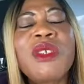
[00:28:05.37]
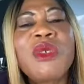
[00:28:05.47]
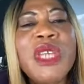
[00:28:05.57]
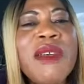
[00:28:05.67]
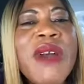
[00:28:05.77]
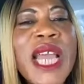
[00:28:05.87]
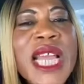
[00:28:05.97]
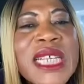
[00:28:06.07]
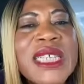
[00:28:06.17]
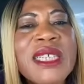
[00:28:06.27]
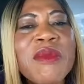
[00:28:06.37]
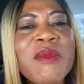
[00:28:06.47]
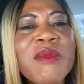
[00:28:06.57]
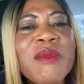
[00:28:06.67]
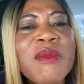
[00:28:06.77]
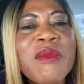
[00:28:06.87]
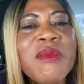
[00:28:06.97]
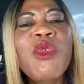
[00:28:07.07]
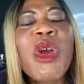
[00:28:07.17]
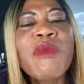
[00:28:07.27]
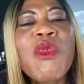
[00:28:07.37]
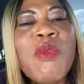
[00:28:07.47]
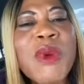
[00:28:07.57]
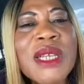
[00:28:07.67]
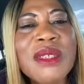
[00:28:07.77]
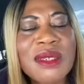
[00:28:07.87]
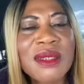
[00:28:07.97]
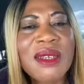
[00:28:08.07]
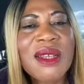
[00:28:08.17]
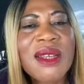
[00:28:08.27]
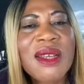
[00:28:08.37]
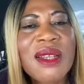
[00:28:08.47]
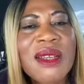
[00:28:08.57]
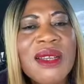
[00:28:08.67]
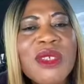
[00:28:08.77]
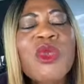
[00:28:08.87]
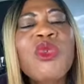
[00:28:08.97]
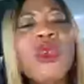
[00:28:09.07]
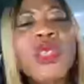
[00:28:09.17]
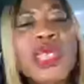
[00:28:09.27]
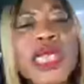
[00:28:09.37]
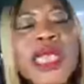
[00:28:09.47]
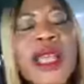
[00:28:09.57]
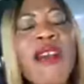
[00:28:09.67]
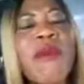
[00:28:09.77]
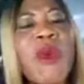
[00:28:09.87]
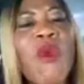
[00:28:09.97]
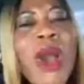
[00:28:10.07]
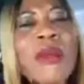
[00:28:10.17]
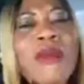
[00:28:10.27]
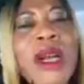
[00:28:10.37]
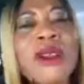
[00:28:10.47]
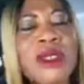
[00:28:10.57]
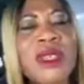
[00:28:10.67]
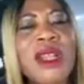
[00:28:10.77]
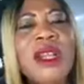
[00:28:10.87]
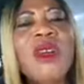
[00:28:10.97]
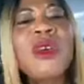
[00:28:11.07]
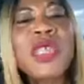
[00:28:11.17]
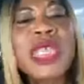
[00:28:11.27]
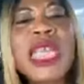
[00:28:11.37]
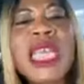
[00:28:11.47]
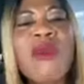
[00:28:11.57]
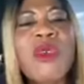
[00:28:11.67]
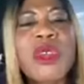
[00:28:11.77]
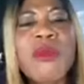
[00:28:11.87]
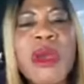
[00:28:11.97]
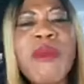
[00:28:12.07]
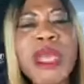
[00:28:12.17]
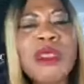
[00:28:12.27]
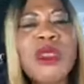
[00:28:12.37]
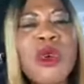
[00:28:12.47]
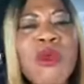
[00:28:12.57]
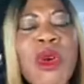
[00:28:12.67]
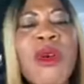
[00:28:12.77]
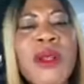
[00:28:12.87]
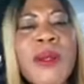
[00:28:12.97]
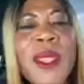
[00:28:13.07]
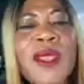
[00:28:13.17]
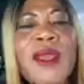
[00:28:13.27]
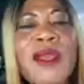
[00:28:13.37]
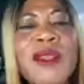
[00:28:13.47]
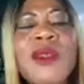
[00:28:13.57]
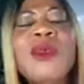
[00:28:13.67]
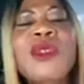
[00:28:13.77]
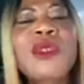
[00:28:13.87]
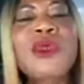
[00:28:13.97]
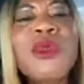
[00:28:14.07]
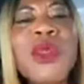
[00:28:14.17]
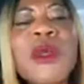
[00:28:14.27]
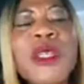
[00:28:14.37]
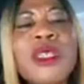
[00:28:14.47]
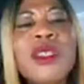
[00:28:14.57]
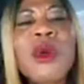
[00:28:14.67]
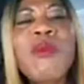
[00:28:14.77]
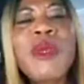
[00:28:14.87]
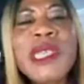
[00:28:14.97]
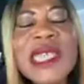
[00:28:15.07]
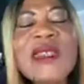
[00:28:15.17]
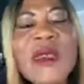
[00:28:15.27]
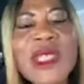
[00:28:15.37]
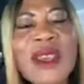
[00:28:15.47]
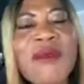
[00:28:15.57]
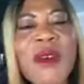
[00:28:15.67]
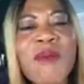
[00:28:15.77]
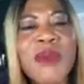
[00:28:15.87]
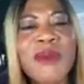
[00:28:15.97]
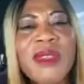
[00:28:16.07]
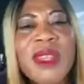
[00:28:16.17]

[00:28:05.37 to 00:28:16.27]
you never existed, you have no past. So your sin have been wiped out. God say he will remember it no more. So to not stop beating yourself up.